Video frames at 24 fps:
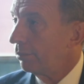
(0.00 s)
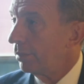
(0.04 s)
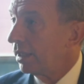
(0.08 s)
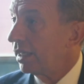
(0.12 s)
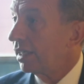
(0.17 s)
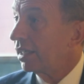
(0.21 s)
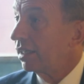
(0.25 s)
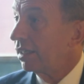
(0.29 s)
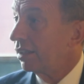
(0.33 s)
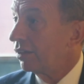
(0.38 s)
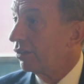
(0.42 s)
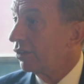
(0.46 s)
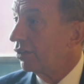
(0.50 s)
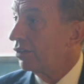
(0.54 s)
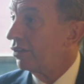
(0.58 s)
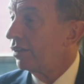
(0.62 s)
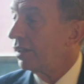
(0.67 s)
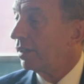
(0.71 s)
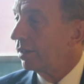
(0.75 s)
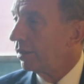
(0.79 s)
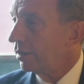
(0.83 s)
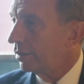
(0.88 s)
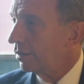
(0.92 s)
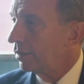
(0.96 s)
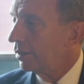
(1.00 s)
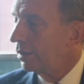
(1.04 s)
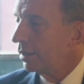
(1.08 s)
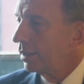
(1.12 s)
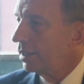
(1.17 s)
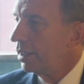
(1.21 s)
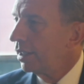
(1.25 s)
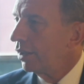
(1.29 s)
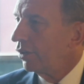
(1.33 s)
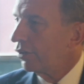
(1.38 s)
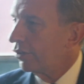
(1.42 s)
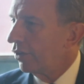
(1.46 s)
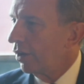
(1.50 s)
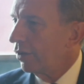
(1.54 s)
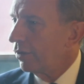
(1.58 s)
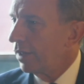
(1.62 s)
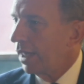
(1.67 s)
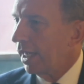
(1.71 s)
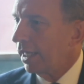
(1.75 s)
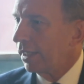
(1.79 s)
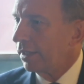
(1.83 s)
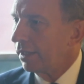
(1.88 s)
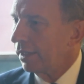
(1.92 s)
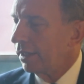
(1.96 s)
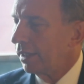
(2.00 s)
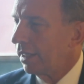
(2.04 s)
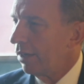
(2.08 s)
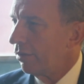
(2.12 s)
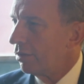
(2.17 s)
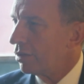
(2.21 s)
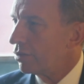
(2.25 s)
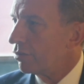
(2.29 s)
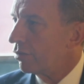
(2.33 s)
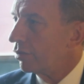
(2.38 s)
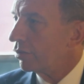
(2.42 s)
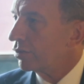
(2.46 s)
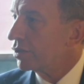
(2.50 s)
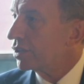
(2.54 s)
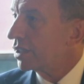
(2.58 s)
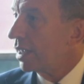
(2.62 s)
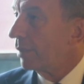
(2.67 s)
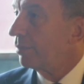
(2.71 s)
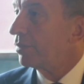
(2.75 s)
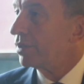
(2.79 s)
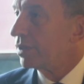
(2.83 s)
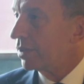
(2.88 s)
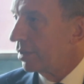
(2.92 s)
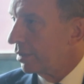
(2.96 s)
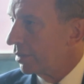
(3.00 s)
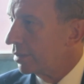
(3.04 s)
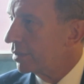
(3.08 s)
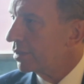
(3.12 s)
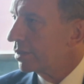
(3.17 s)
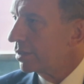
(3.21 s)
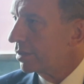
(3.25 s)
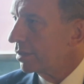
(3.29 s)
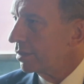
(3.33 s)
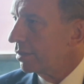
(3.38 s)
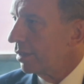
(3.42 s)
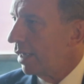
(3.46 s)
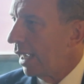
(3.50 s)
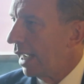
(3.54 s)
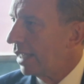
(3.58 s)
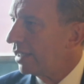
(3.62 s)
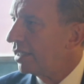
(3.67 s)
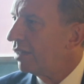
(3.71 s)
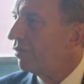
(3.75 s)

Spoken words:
being considered so that there is real substance and